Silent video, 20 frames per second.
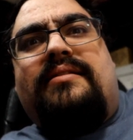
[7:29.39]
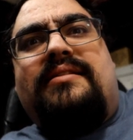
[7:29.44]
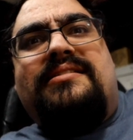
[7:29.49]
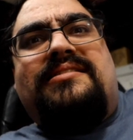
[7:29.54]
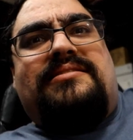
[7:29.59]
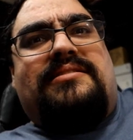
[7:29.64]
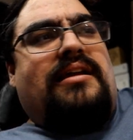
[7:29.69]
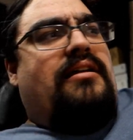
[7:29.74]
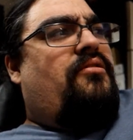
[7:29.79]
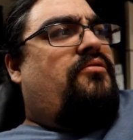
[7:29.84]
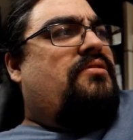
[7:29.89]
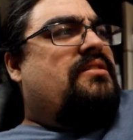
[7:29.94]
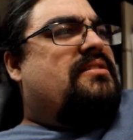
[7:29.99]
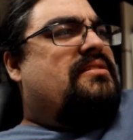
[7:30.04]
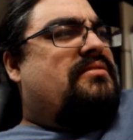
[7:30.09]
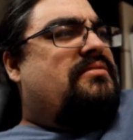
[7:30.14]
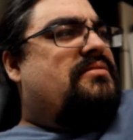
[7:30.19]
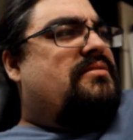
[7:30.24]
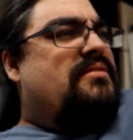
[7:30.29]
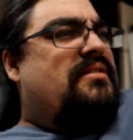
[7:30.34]
This
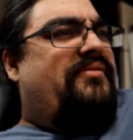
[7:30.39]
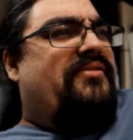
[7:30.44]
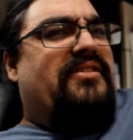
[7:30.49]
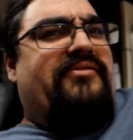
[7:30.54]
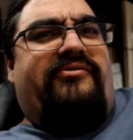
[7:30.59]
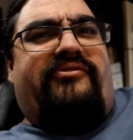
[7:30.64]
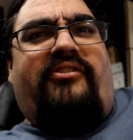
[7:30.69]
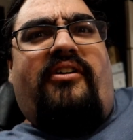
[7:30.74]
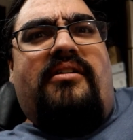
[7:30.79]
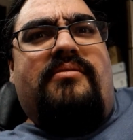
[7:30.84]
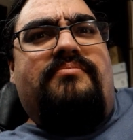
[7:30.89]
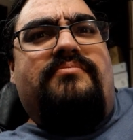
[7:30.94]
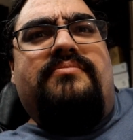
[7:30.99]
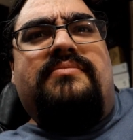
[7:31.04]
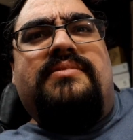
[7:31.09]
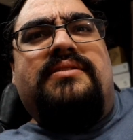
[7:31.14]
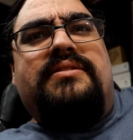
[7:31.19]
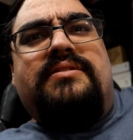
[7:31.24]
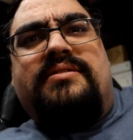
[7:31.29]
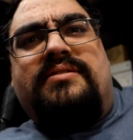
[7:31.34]
terrorist isn't even
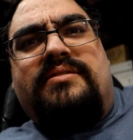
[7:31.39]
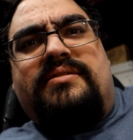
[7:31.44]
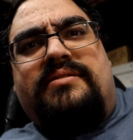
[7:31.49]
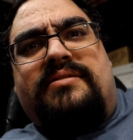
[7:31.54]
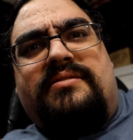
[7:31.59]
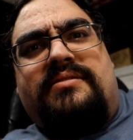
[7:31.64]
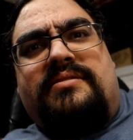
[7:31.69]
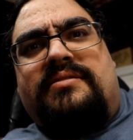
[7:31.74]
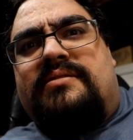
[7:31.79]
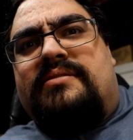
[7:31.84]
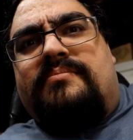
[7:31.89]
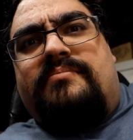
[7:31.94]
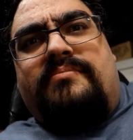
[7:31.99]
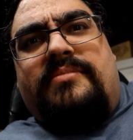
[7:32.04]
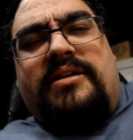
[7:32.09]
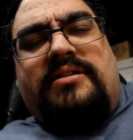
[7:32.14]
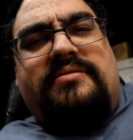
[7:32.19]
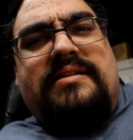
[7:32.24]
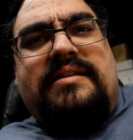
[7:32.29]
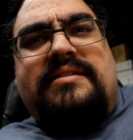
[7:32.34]
from
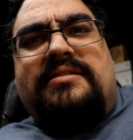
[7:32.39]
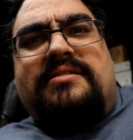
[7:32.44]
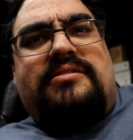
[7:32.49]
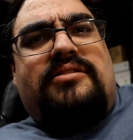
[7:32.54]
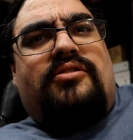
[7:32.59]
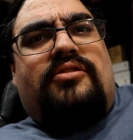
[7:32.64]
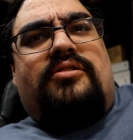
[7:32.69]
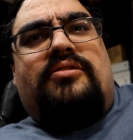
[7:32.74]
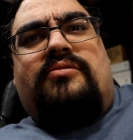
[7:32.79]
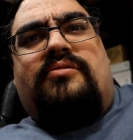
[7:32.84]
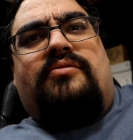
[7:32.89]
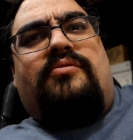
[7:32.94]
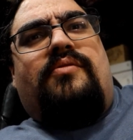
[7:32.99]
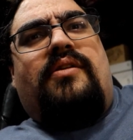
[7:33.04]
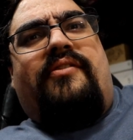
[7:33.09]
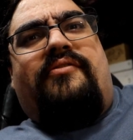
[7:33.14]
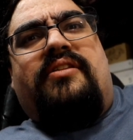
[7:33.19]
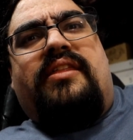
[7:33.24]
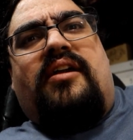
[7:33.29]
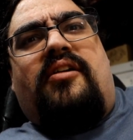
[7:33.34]
Middle East or
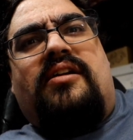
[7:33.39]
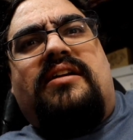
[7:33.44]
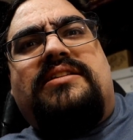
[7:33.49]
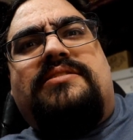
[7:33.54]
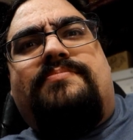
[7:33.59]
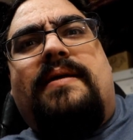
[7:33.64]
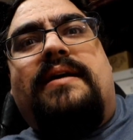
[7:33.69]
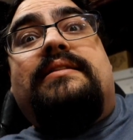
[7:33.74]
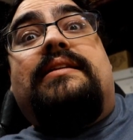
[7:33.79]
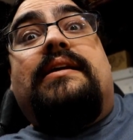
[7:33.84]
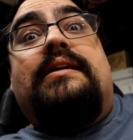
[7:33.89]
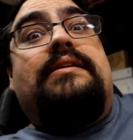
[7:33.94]
wherever they're expecting.